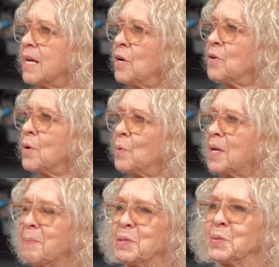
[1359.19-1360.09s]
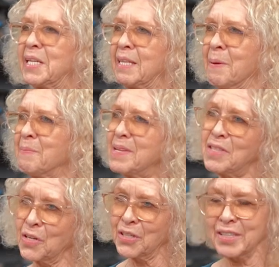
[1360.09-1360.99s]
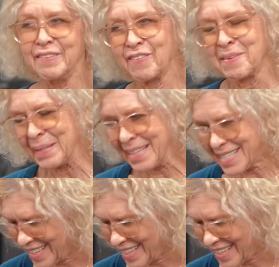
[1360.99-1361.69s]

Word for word: and I know that when I'm doing them, that they're good for me.